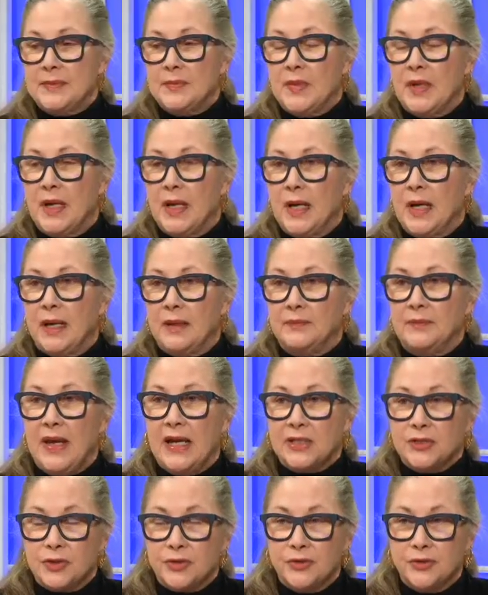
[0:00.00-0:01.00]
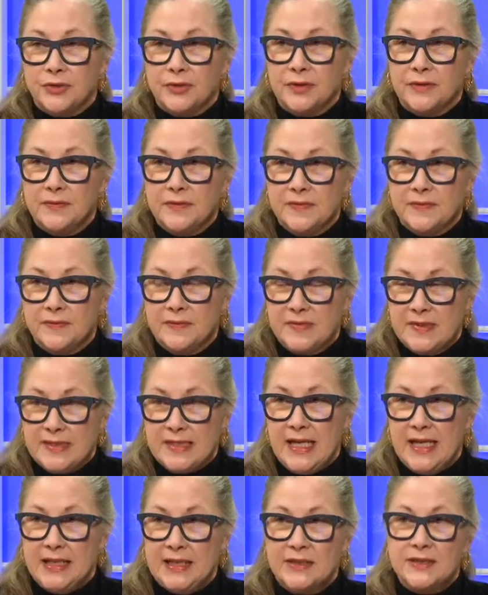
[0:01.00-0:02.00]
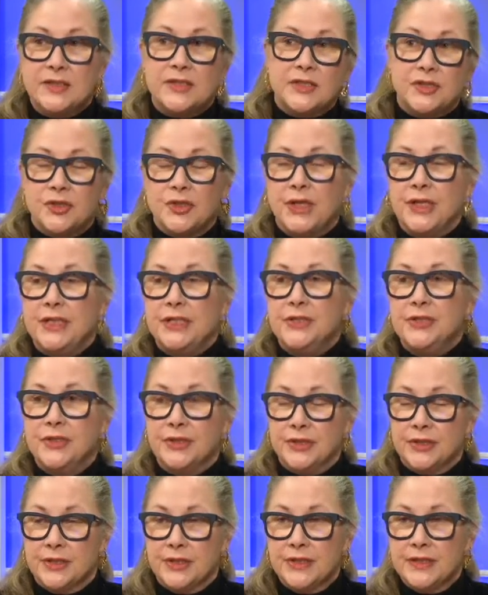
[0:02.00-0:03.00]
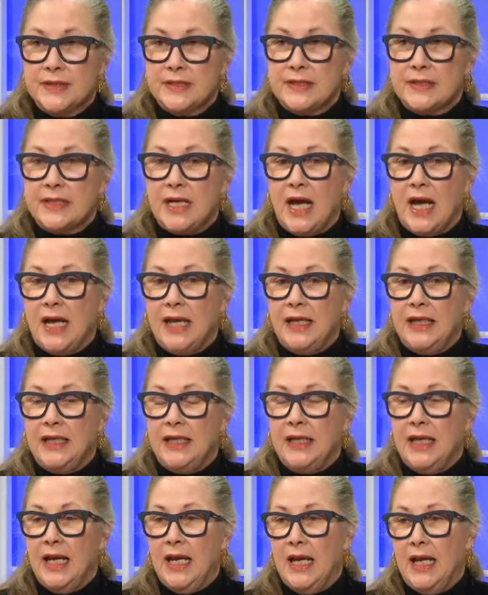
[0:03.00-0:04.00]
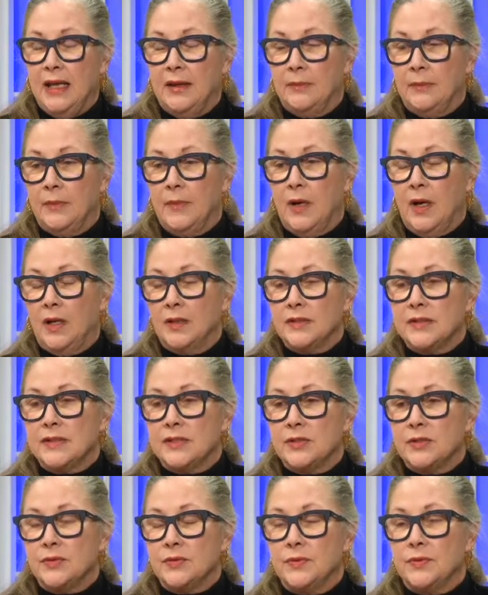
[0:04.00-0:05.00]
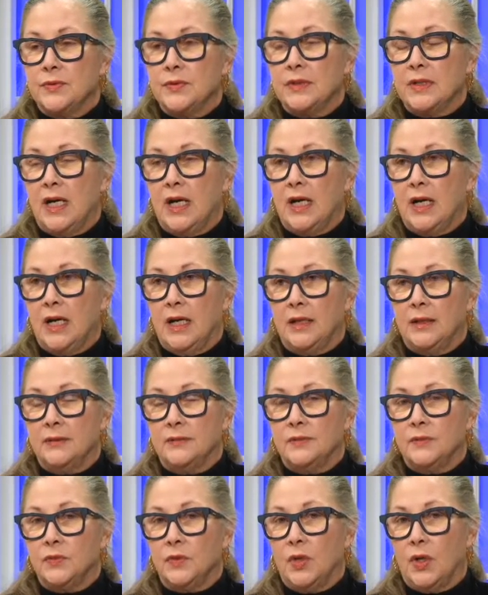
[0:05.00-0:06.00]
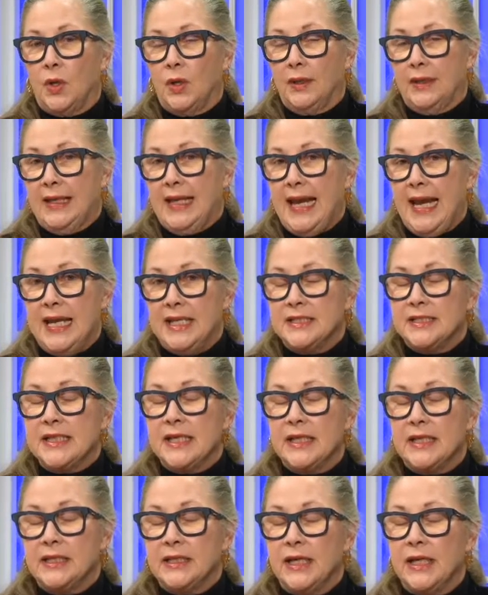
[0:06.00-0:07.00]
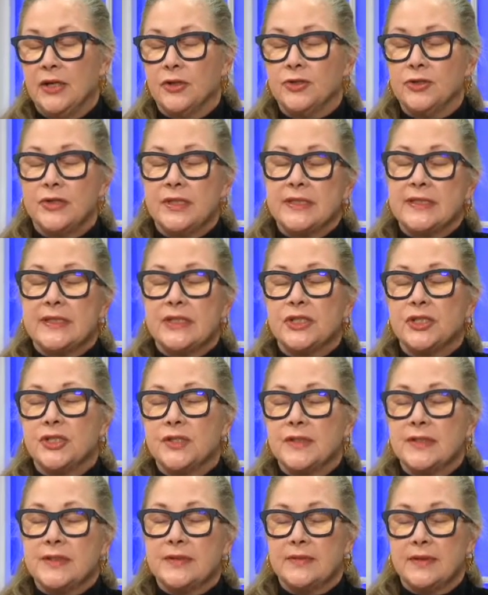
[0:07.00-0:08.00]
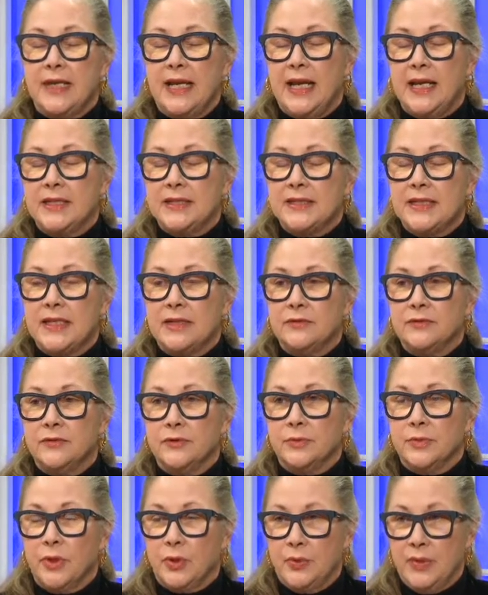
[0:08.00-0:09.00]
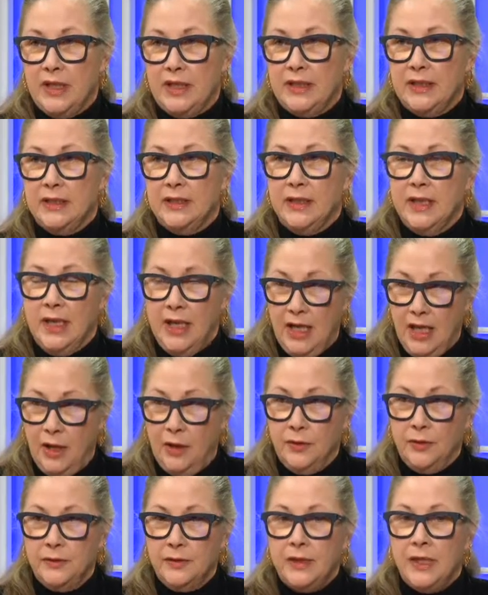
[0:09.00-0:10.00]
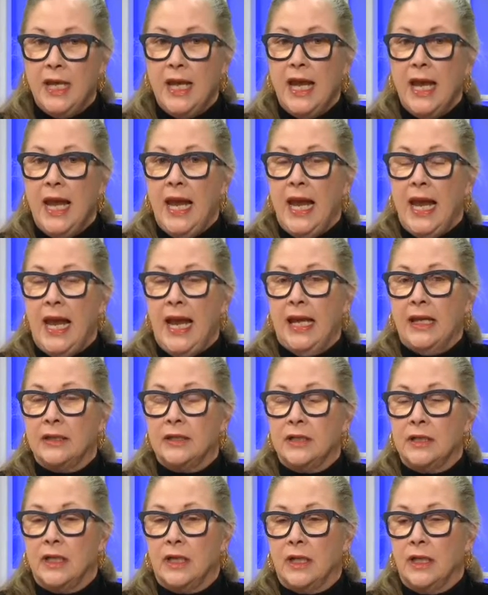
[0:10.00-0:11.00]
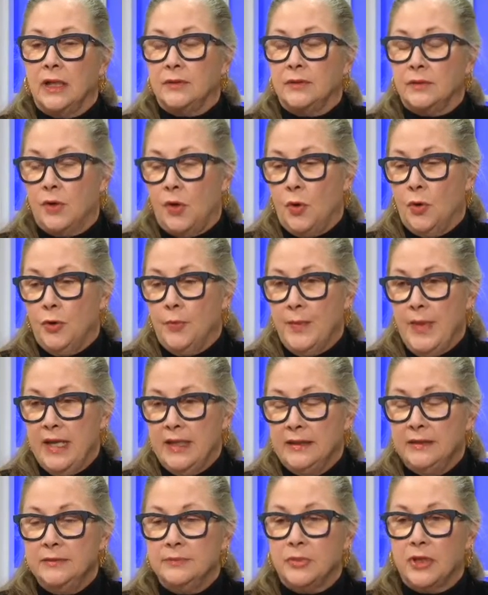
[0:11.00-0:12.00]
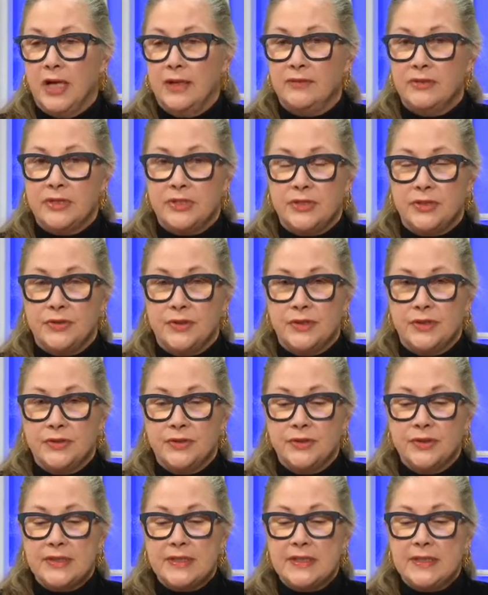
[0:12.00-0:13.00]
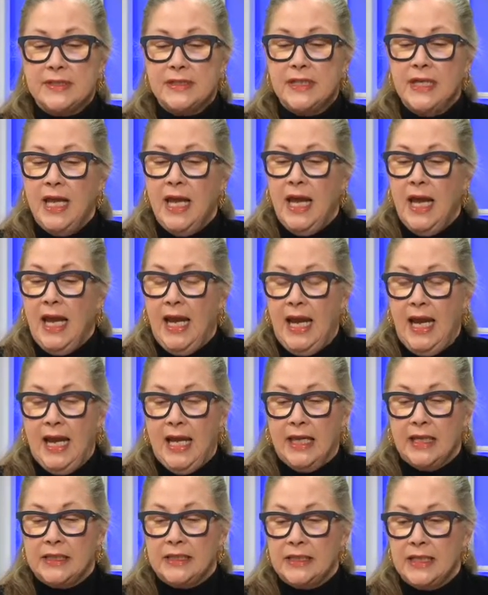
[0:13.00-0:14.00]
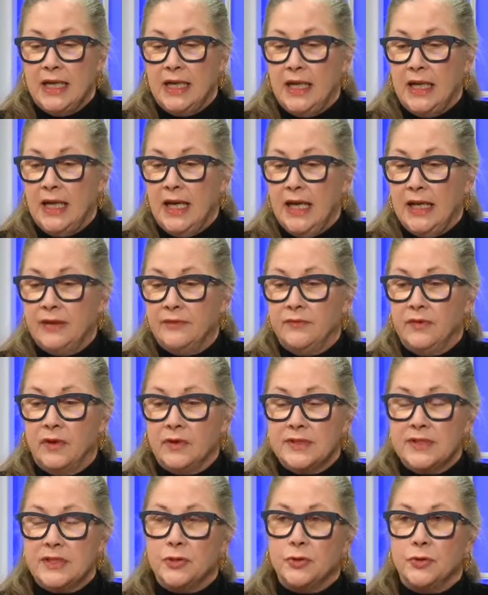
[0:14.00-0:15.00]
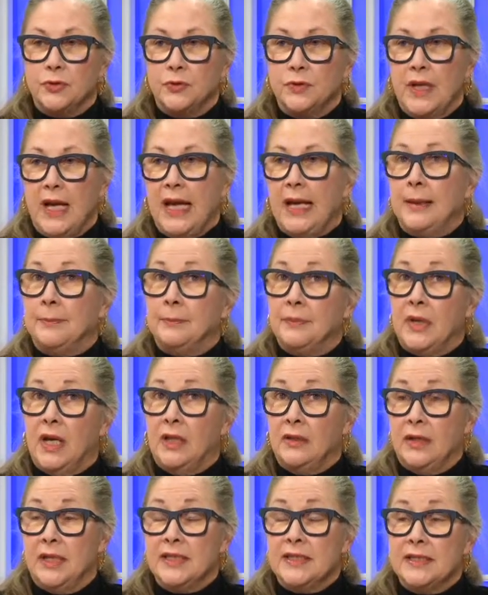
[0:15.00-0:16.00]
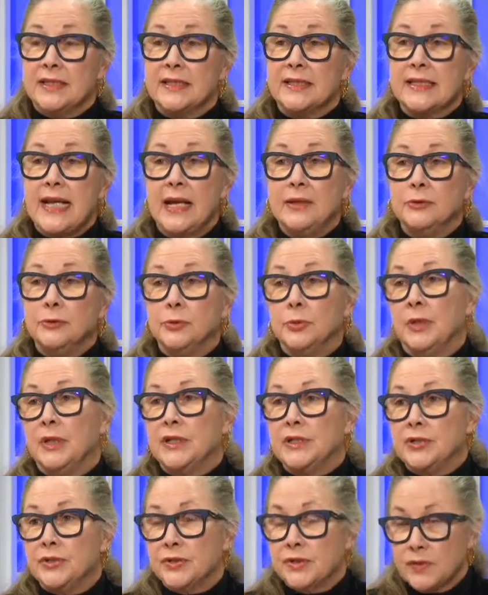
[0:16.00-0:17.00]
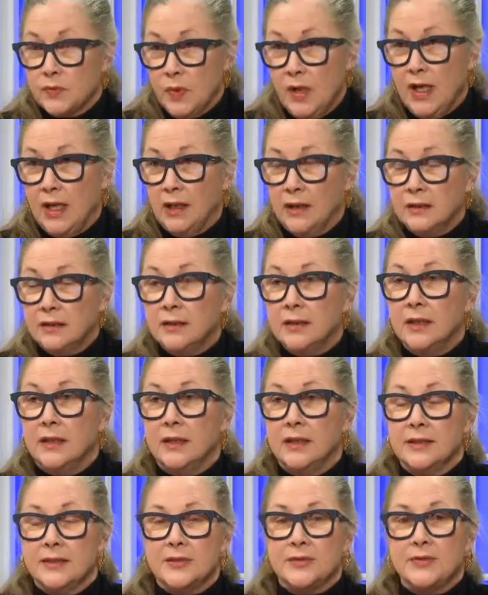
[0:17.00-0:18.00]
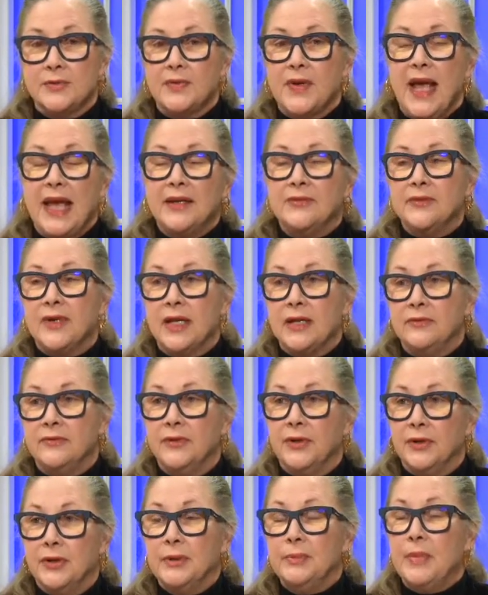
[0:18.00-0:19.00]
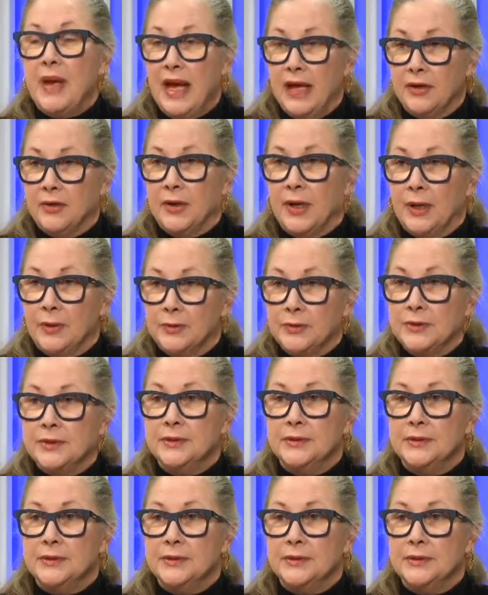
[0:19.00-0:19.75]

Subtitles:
I'm a Bachelor of Science trained nurse. I am also a liaison, care transitions liaison for Beaumont Health and Oak Med, private duty nursing. And I also am a licensed chiropractor as well. So I've kind of got a varied background.